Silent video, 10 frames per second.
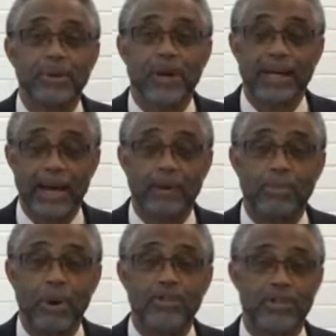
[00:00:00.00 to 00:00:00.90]
with our
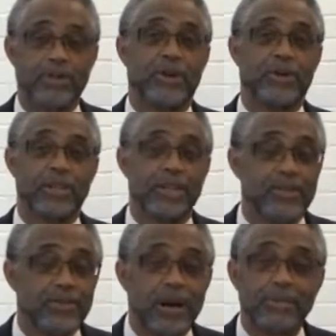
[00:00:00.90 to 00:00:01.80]
counterparts in Turkey.
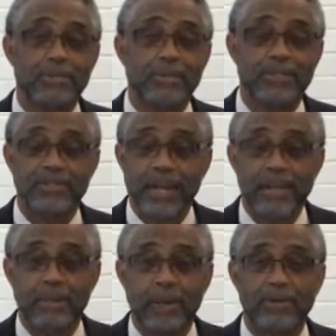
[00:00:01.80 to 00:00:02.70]
And so I'm
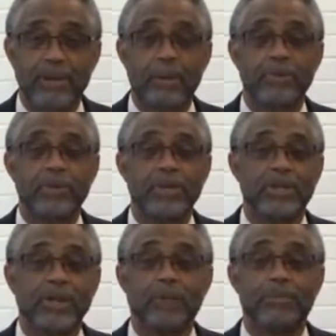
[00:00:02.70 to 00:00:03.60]
excited about the opportunity
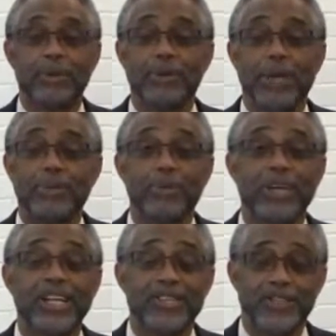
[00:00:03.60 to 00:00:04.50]
to help build that
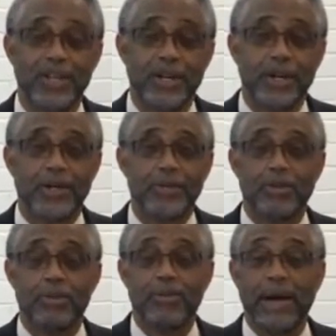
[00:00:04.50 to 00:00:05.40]
bridge,
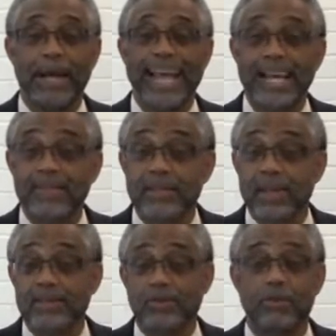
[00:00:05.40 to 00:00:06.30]
to provide
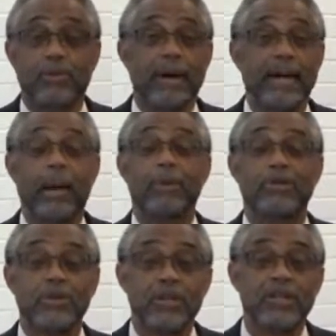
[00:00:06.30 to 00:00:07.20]
access, to provide
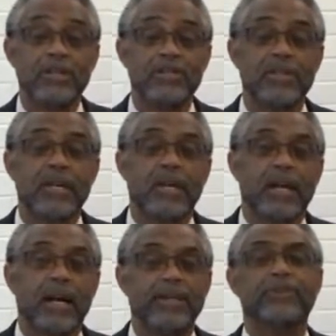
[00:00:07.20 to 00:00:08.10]
opportunities,
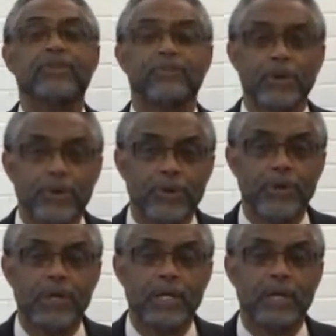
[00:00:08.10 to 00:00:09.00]
and to
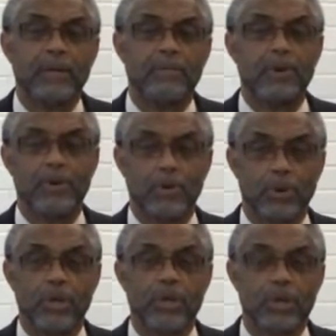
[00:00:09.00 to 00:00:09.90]
further, further
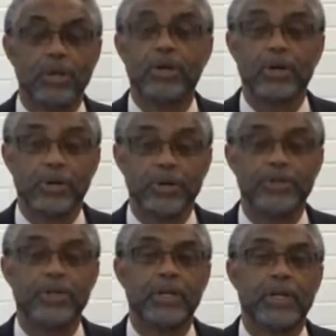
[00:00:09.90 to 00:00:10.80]
uh,
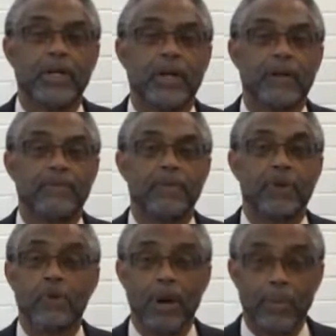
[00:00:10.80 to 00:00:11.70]
encourage uh,
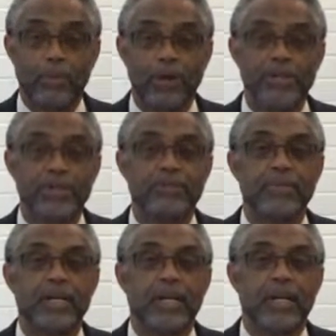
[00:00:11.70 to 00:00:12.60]
further cooperation